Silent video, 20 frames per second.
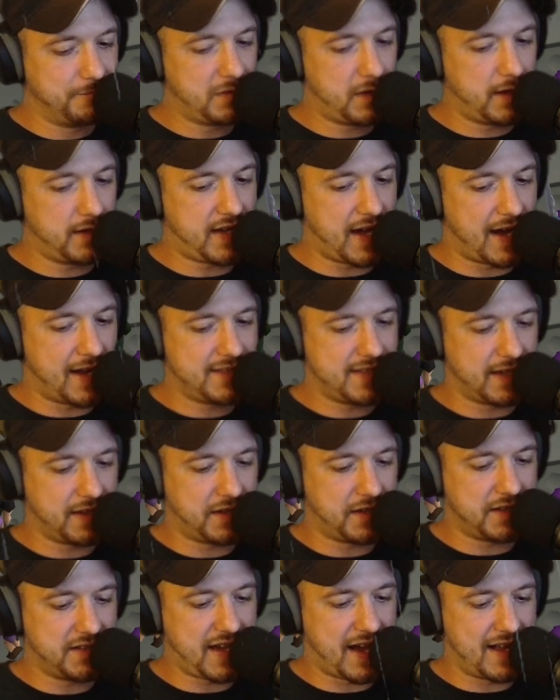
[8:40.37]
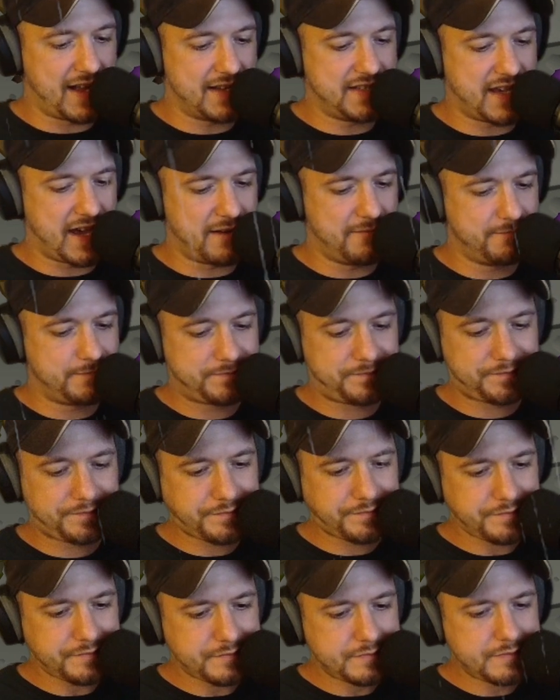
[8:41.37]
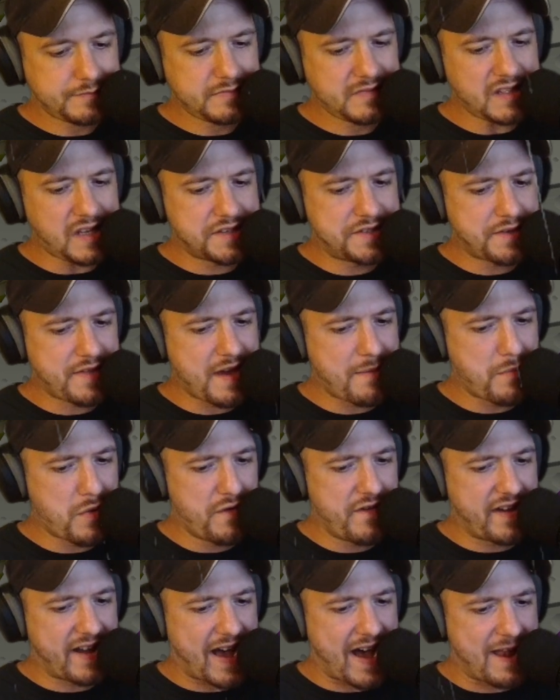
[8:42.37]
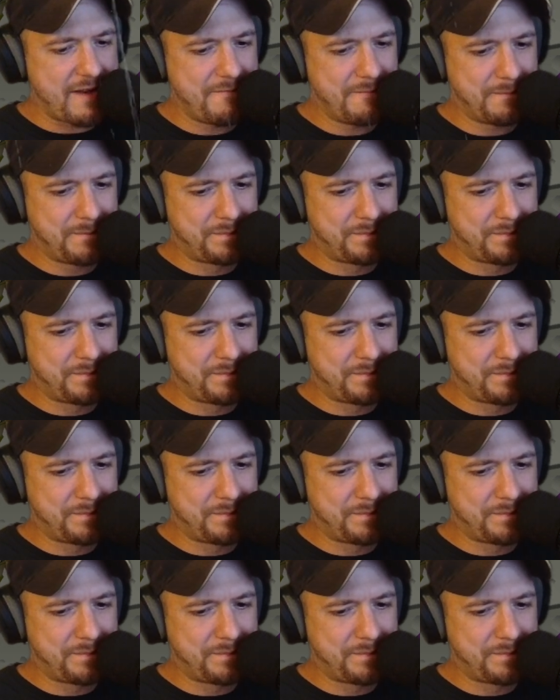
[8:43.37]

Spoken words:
Good content. So then moving on.